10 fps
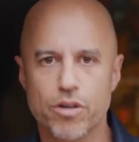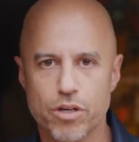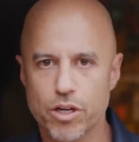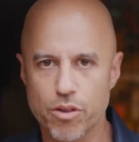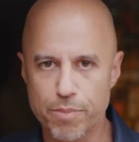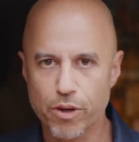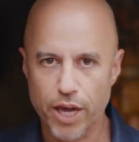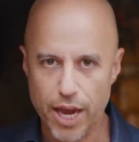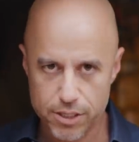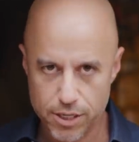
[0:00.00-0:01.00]
And, you know, the Bill
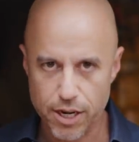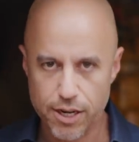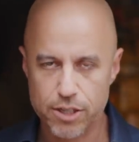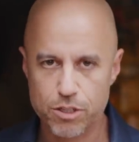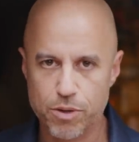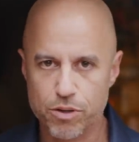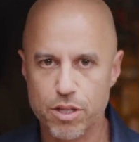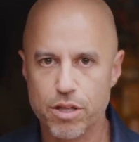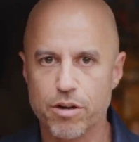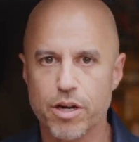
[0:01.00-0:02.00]
Gates kind of conspiracy
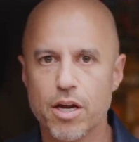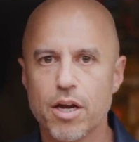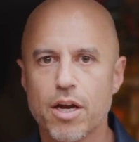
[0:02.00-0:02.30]
theory.